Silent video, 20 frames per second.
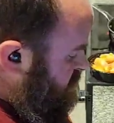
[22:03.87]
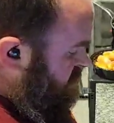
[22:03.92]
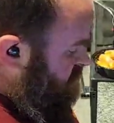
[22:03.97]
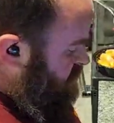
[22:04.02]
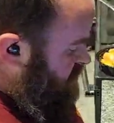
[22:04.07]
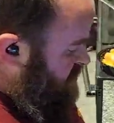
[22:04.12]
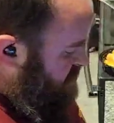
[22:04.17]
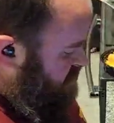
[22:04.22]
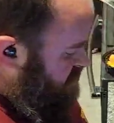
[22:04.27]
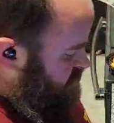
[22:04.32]

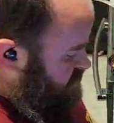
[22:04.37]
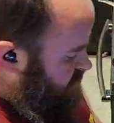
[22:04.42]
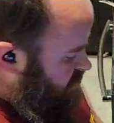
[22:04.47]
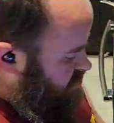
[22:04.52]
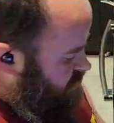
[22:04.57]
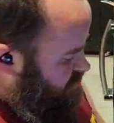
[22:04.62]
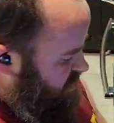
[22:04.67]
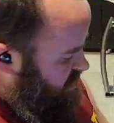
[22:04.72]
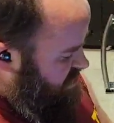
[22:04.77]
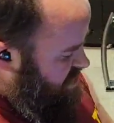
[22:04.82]
they're not going to be,
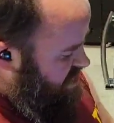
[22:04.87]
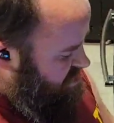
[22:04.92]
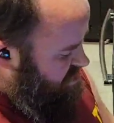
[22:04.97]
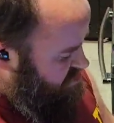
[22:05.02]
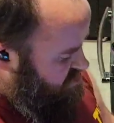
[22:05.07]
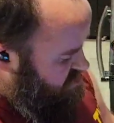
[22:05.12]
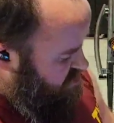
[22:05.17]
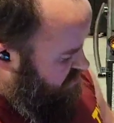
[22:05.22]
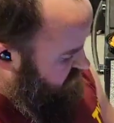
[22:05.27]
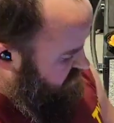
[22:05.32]
oh my god,
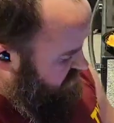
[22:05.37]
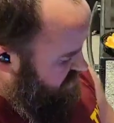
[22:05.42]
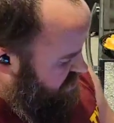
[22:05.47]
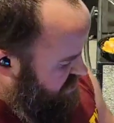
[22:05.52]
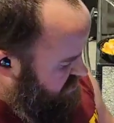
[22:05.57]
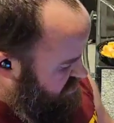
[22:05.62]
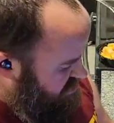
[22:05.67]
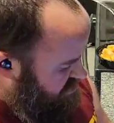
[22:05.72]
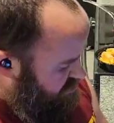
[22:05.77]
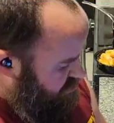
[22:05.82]
this stuff is
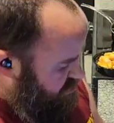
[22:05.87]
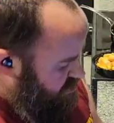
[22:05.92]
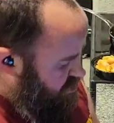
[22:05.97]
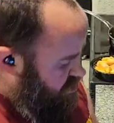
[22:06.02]
nasty.